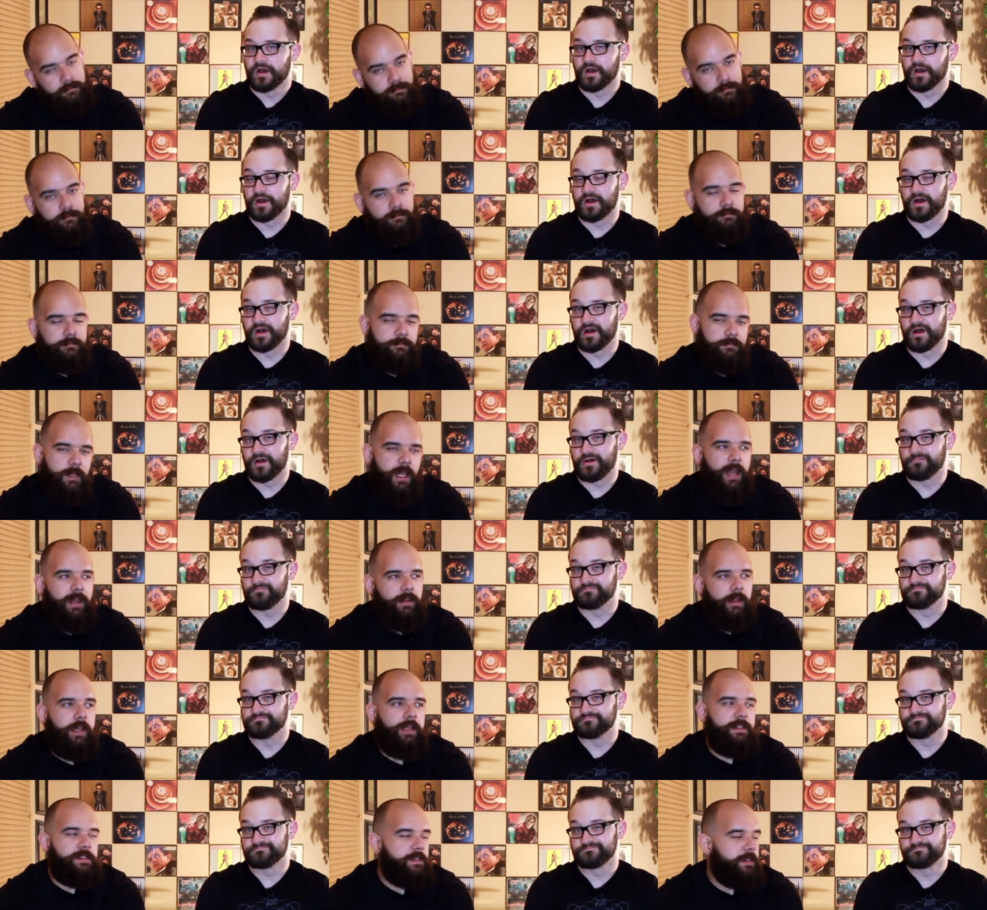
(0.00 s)
Speaker 1: Um,
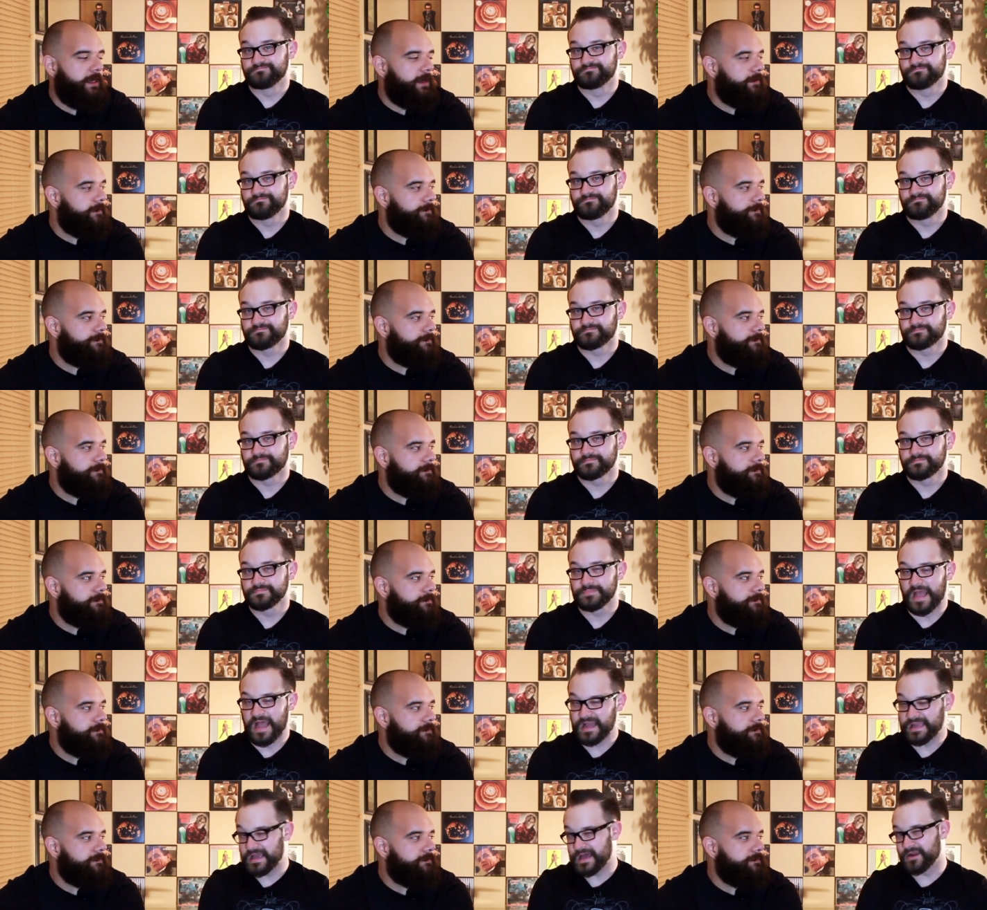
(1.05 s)
I, I, can um, see that.
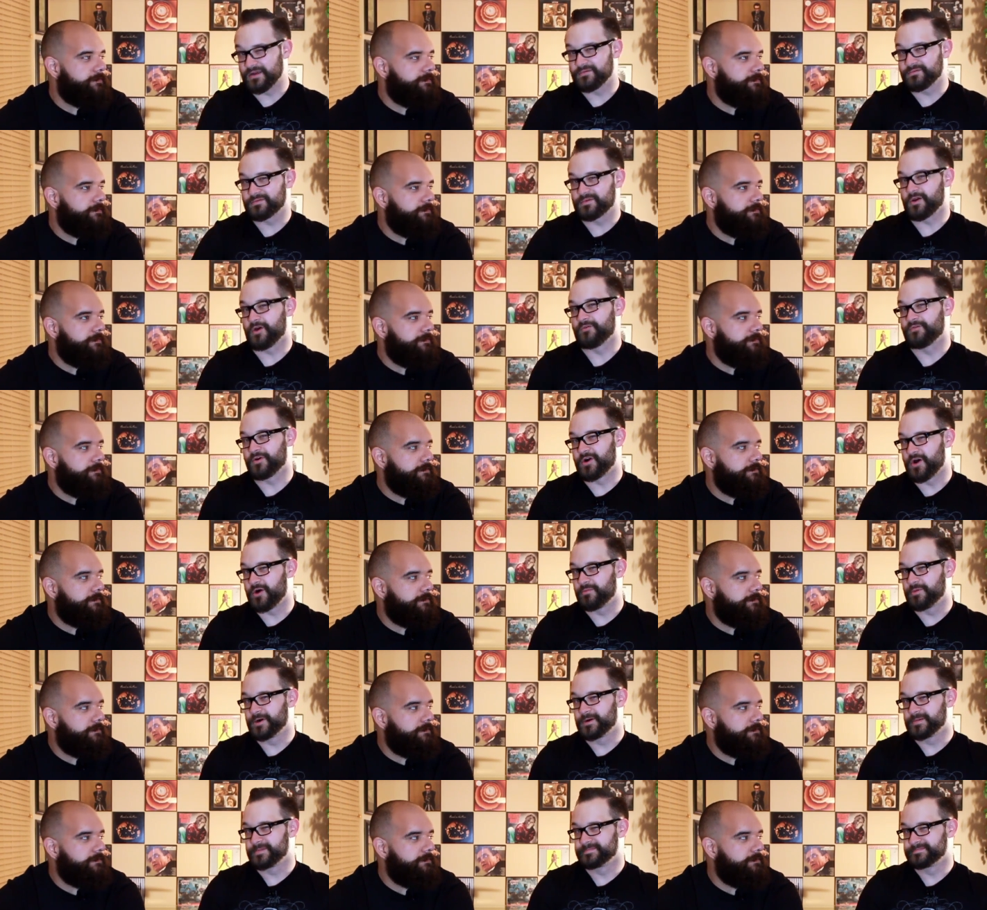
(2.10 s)
I kind of go for
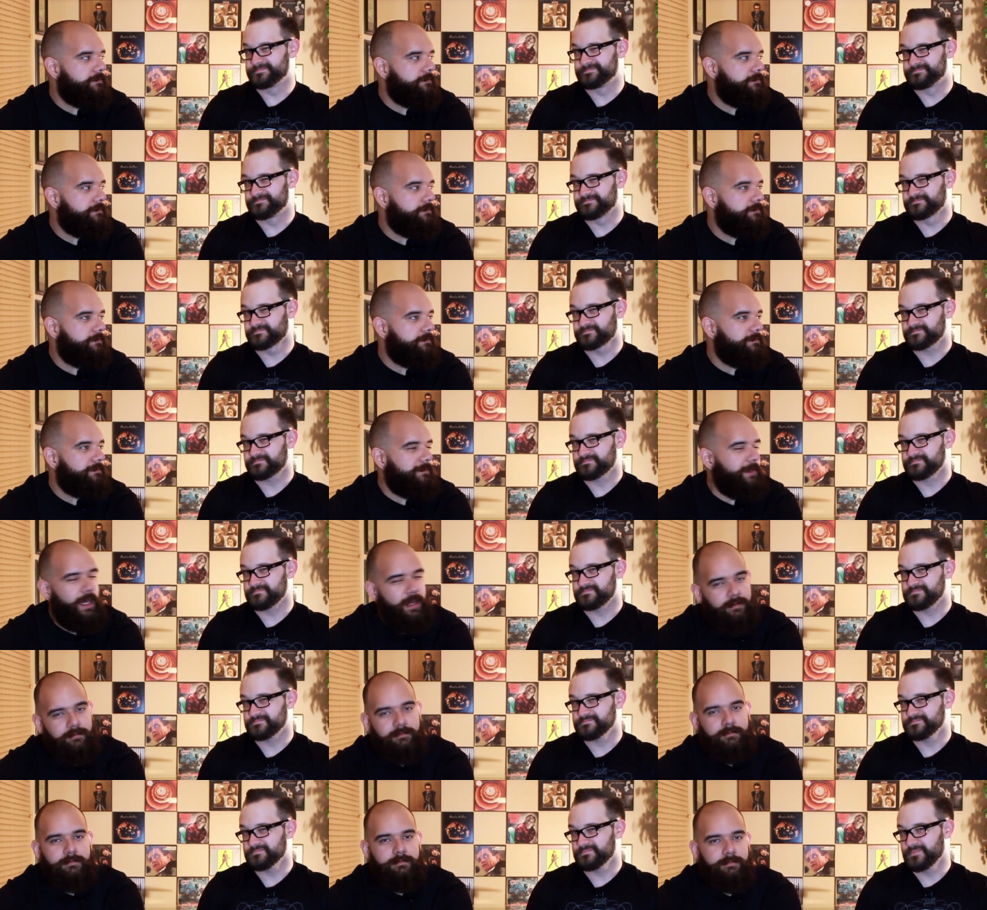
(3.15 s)
Homer.
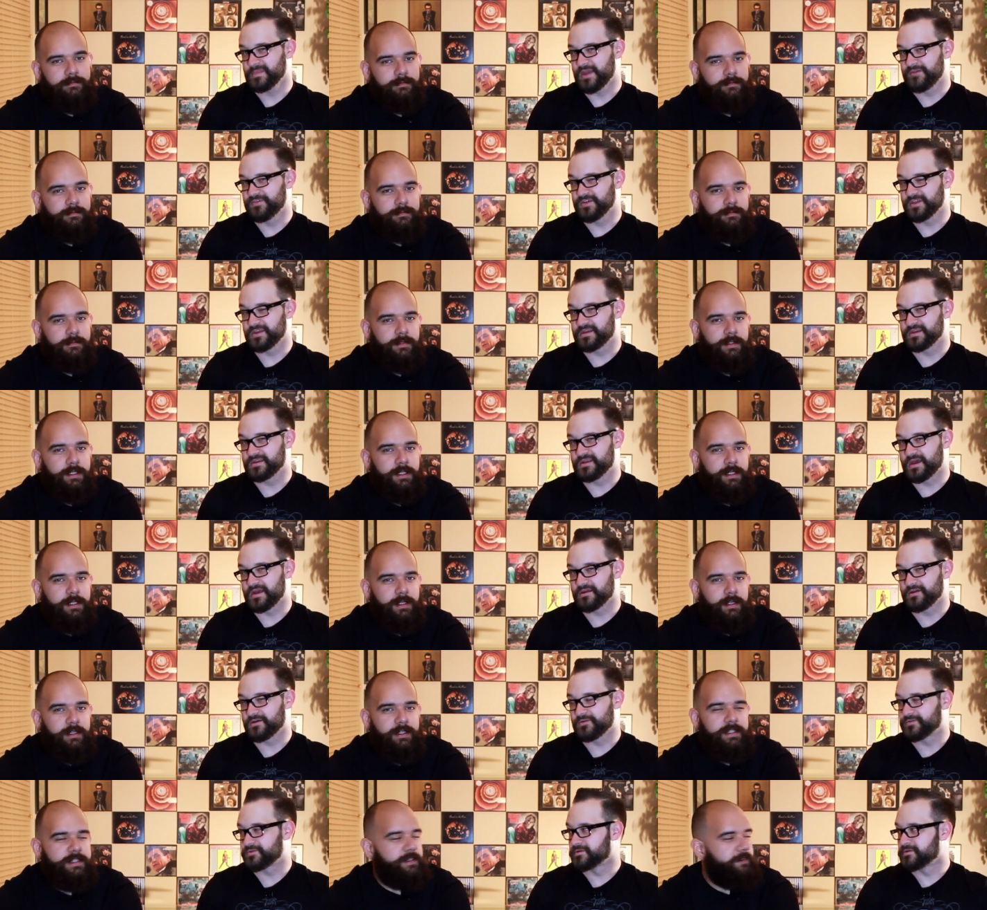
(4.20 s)
Yeah. I feel like he'd kind
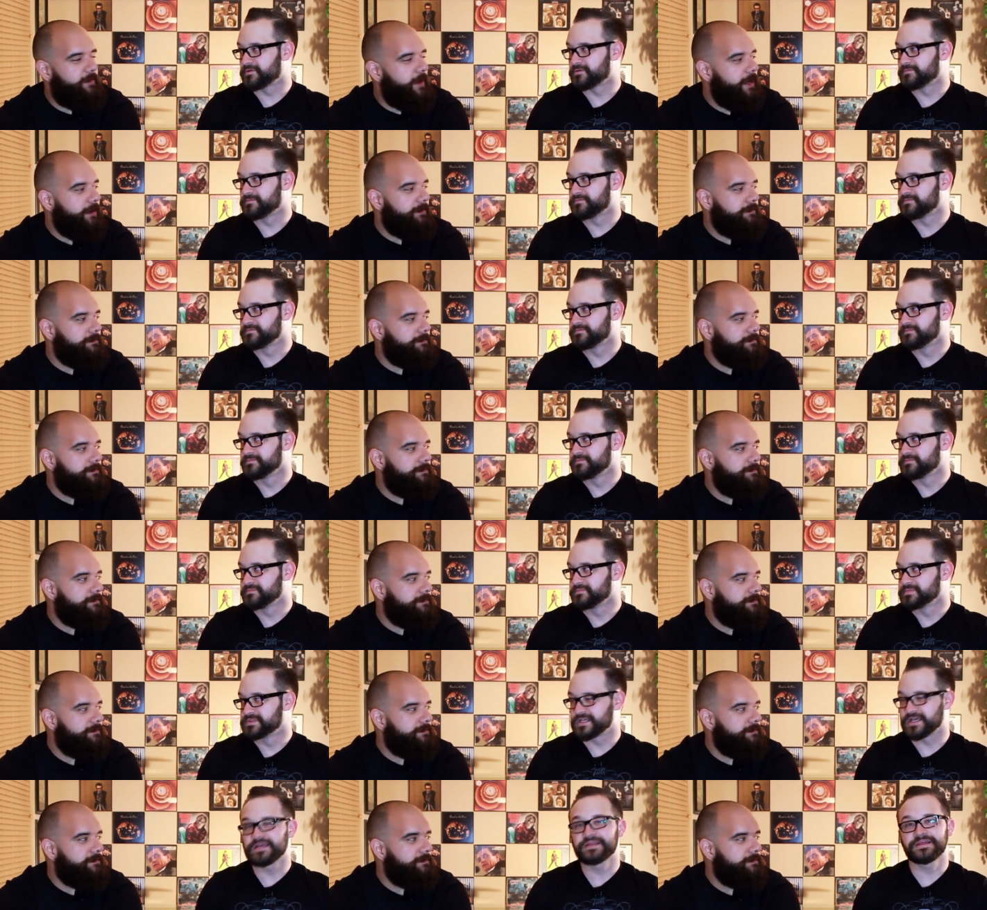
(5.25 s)
of go. He's the vet.
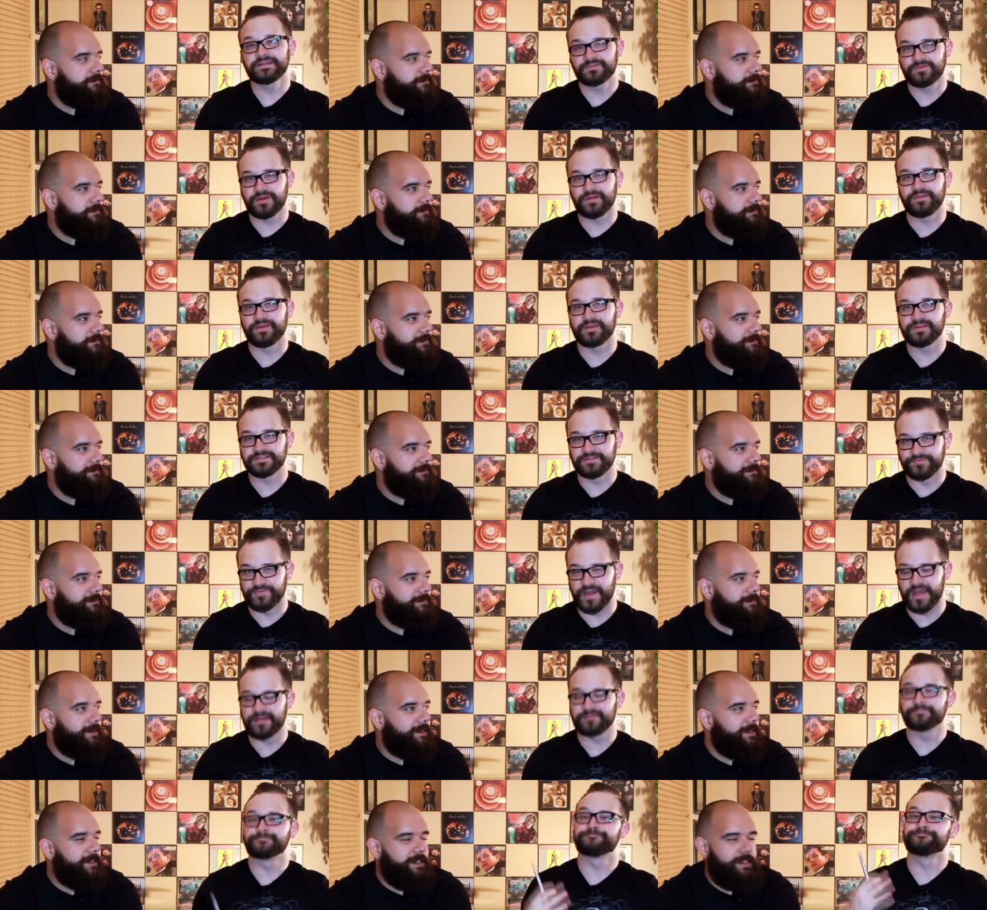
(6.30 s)
See, that's what I think. He's the
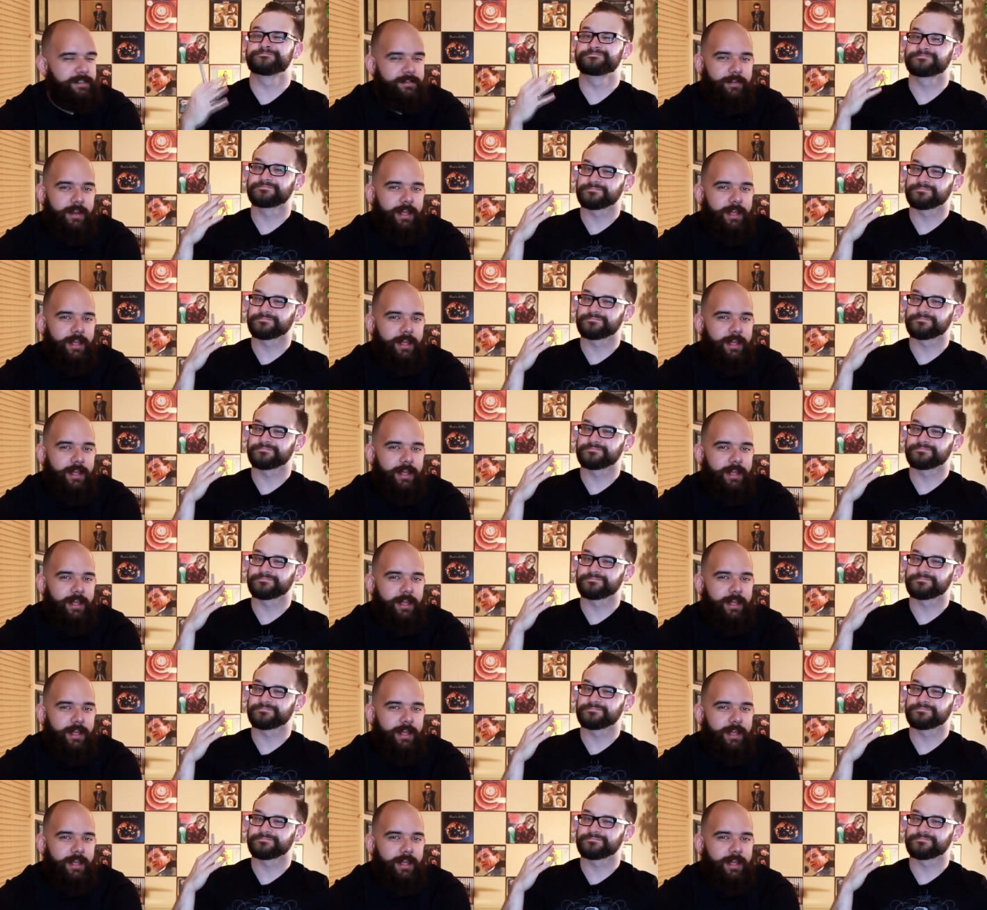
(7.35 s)
vet. He's the